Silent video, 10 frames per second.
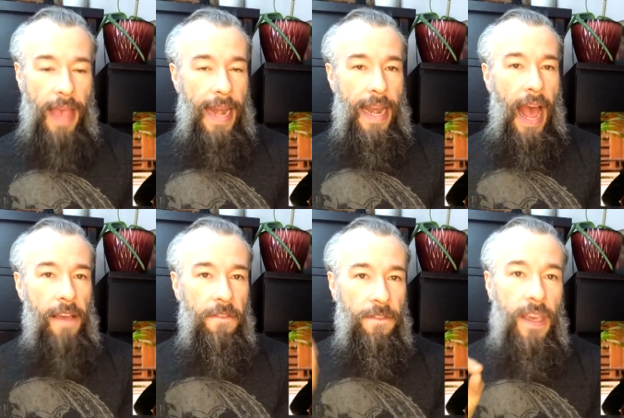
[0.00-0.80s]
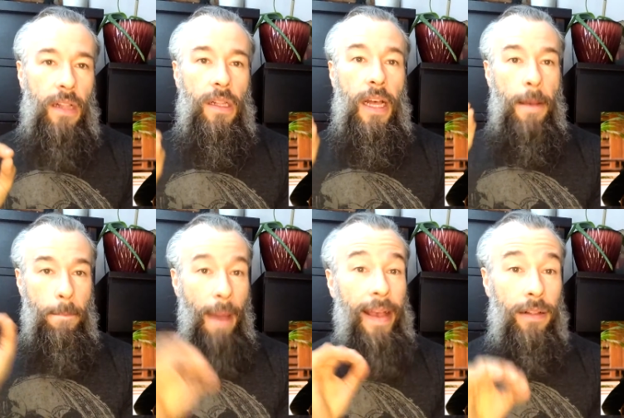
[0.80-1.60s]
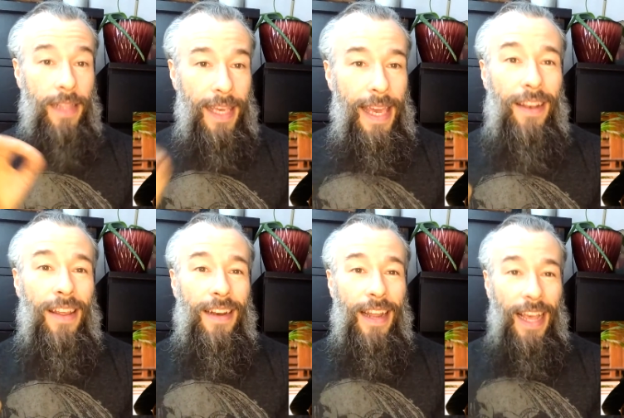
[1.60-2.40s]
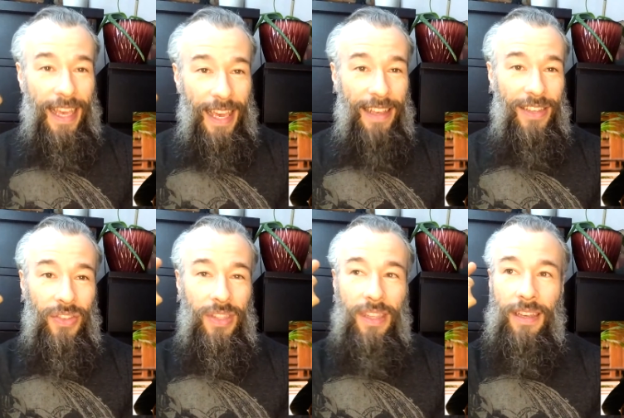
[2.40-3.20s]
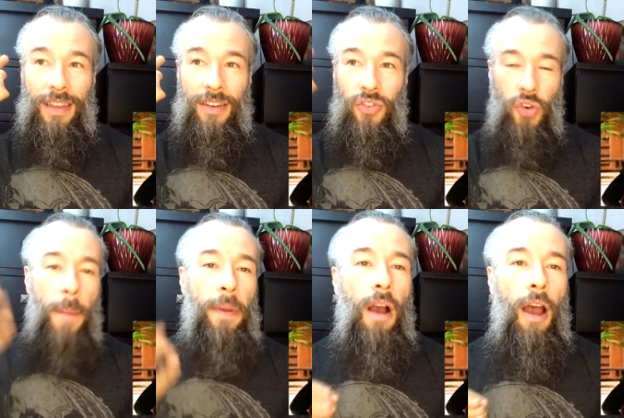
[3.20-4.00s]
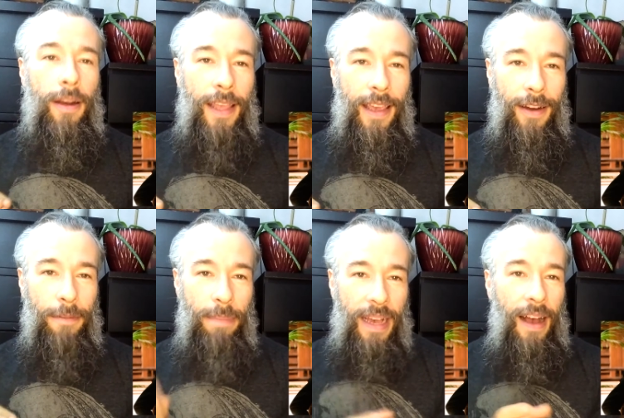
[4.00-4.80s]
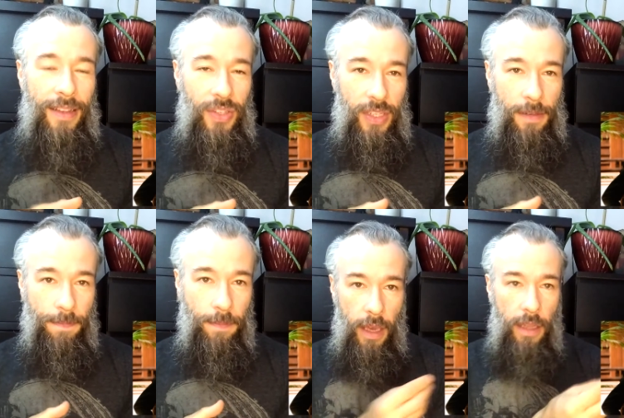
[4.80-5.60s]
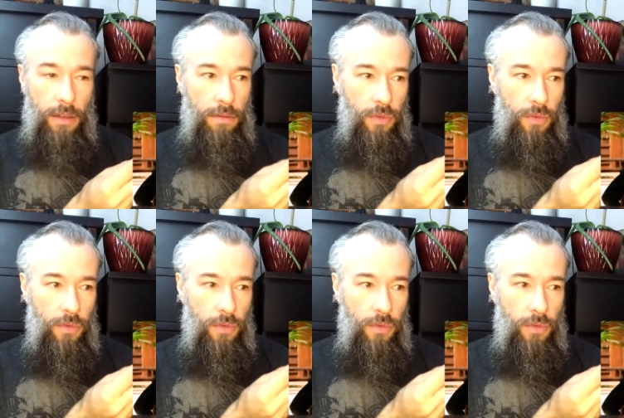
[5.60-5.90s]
And I feel Michael Keaton is the trump card here because he